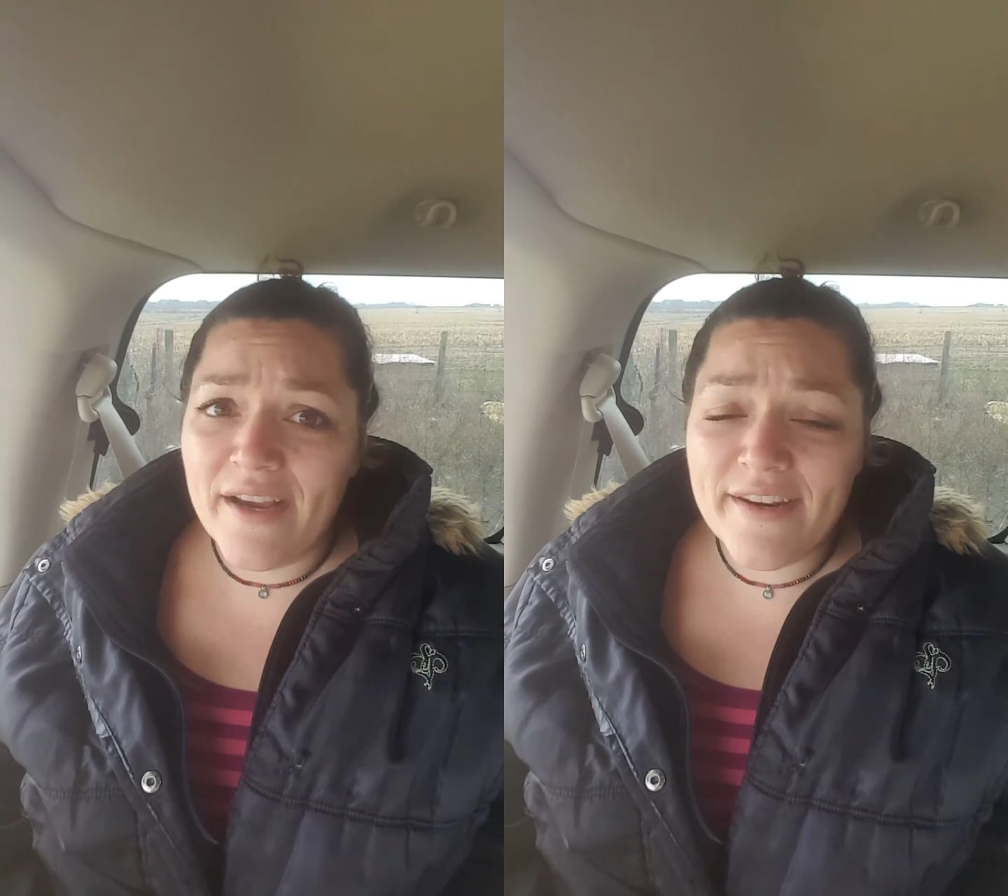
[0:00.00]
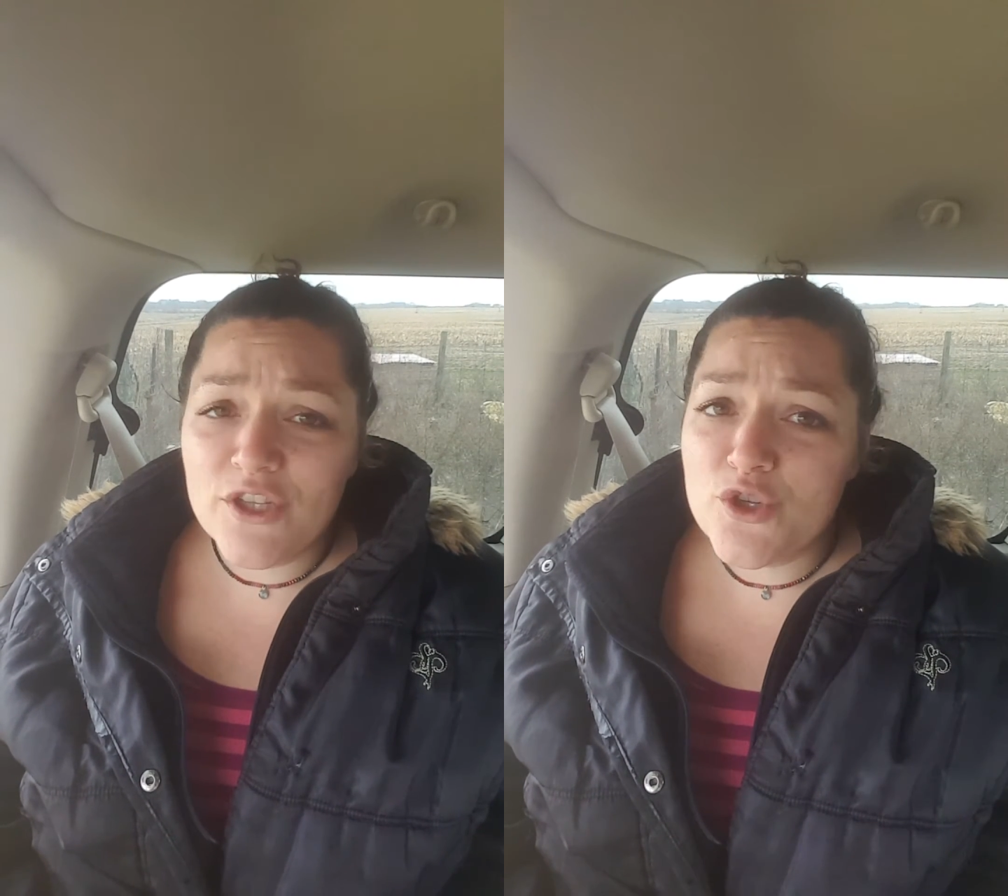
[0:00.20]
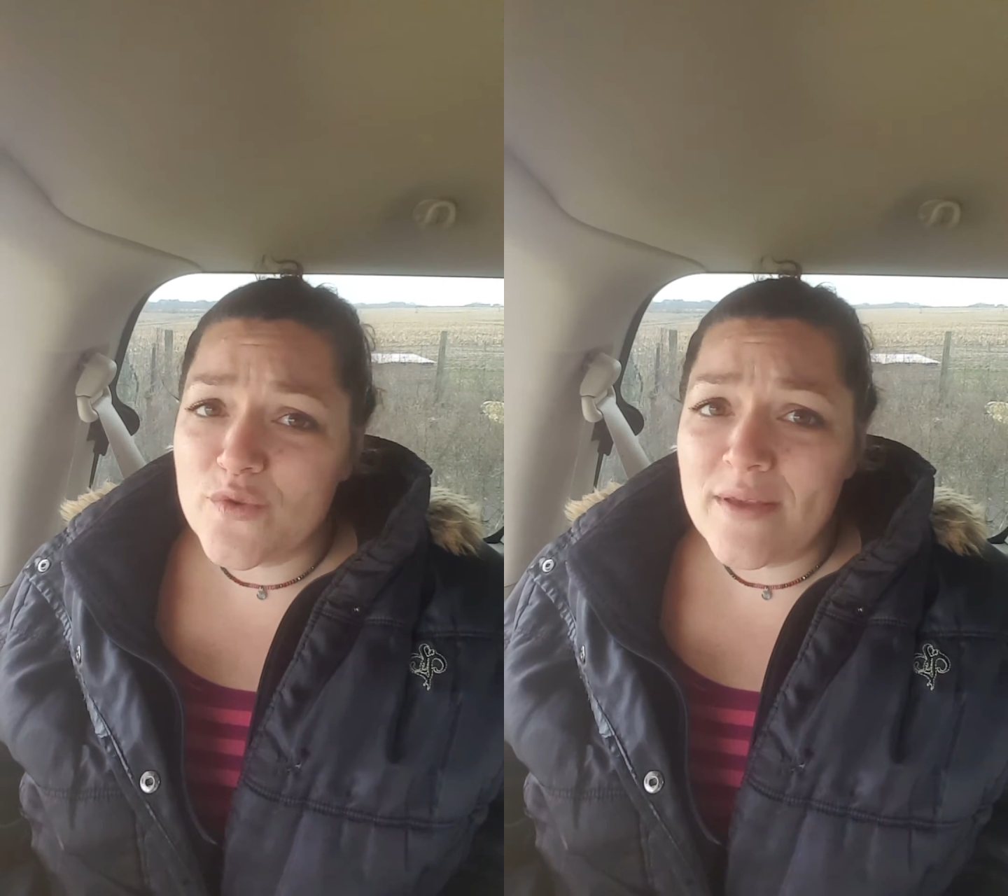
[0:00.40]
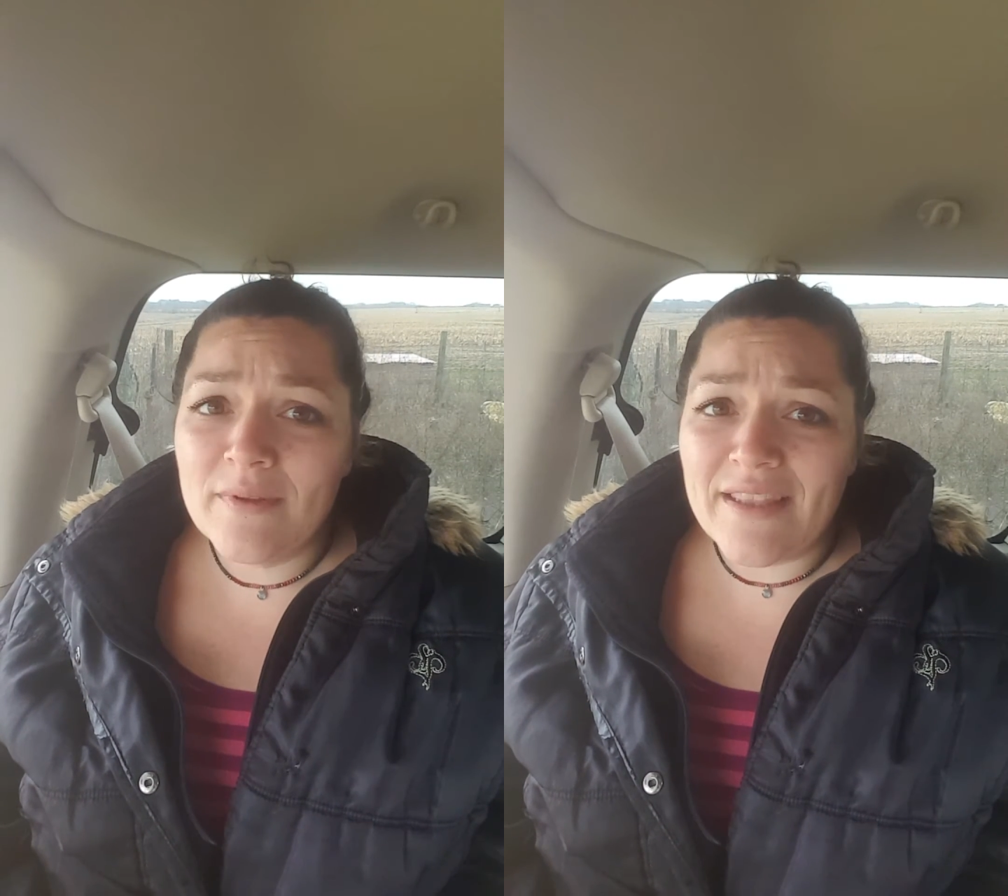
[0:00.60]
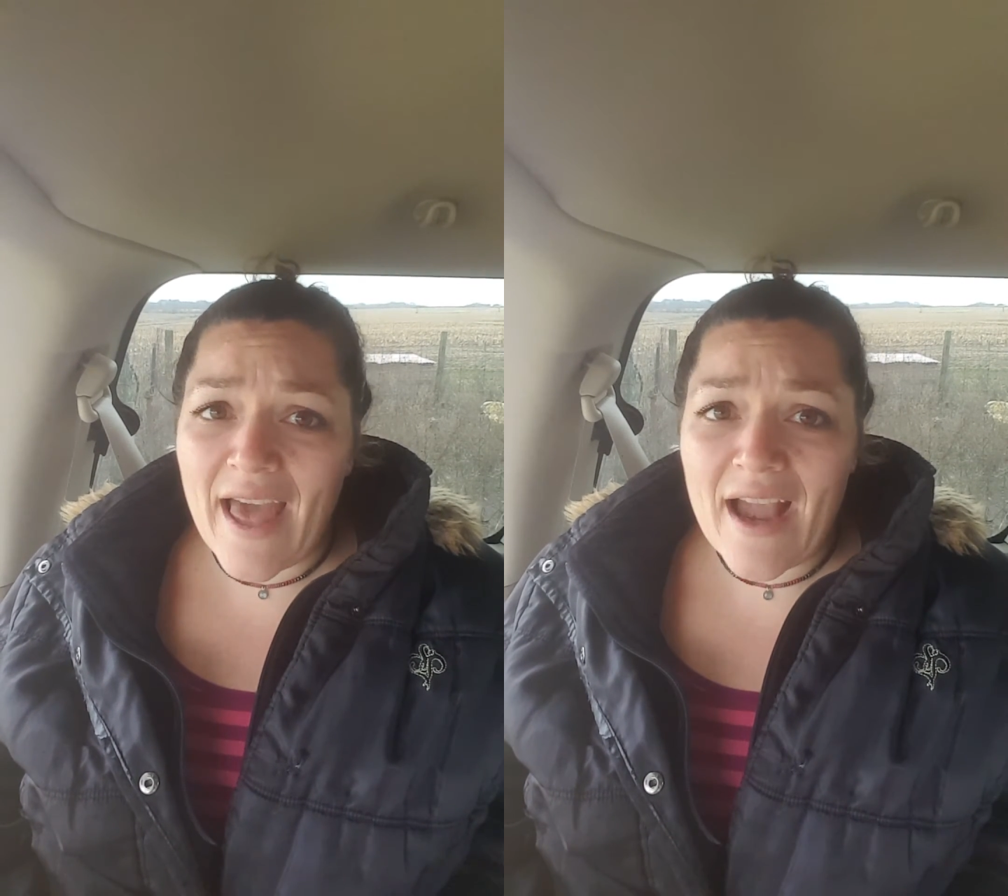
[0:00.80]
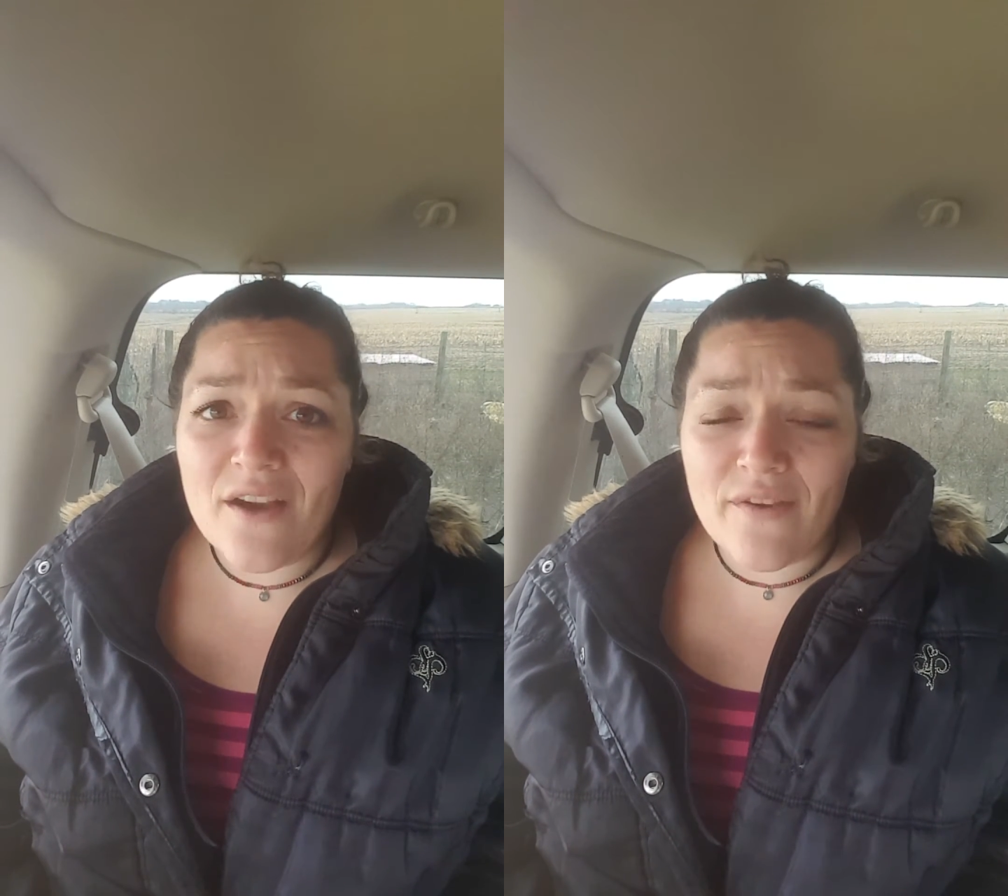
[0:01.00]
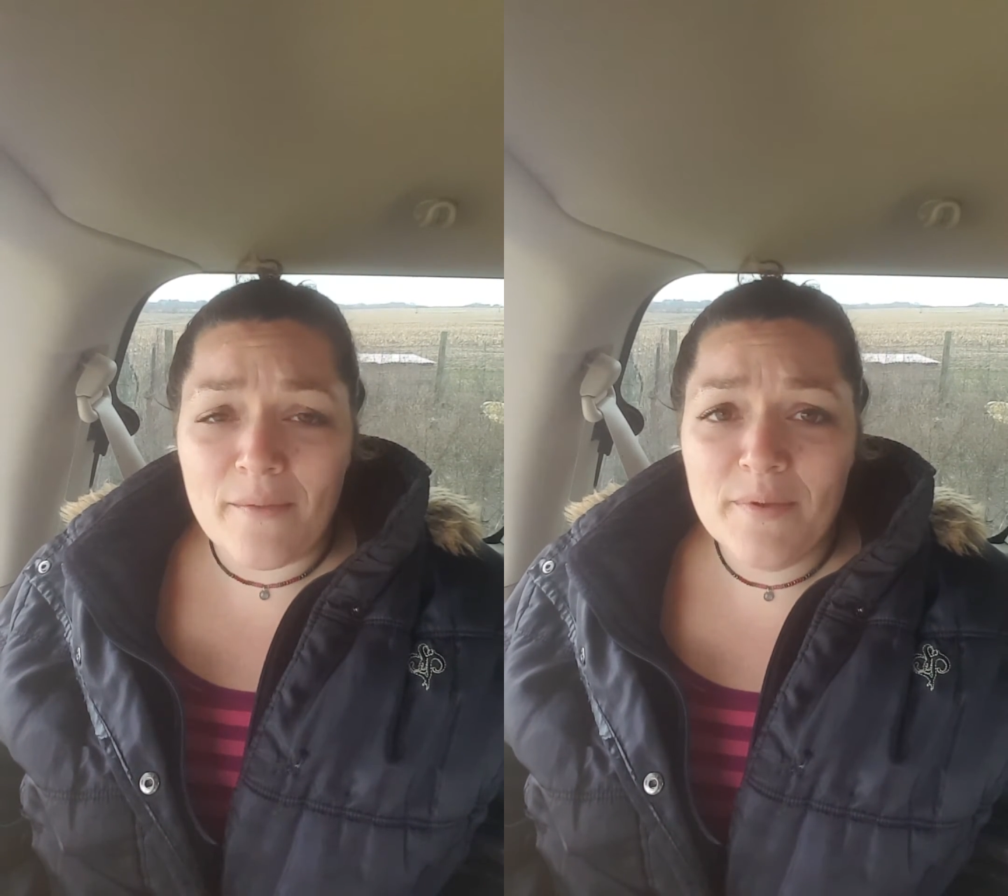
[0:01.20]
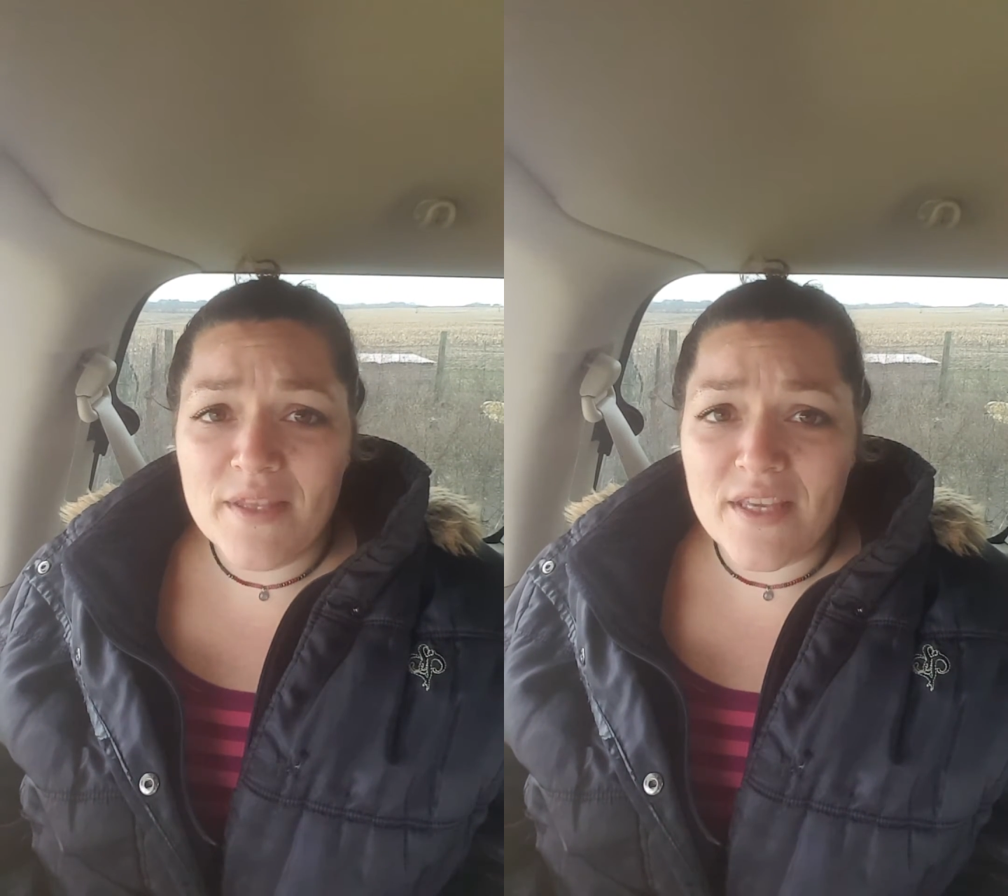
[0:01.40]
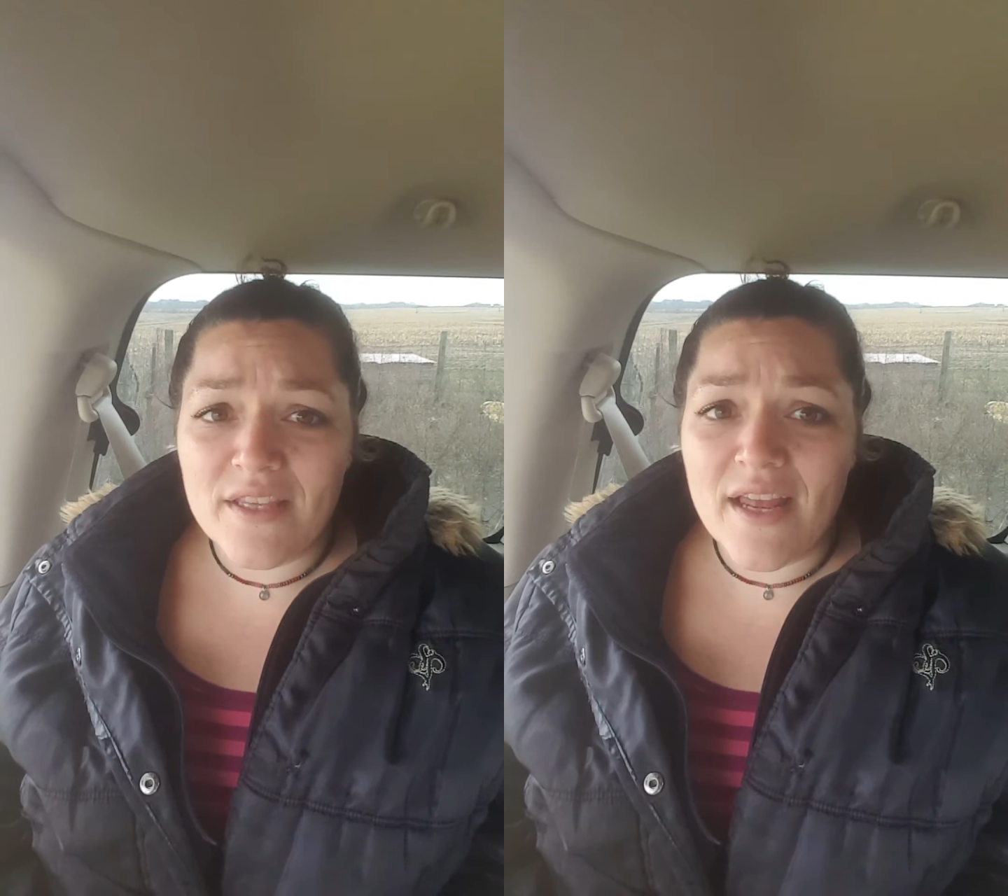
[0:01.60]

An extreme lack of empathy.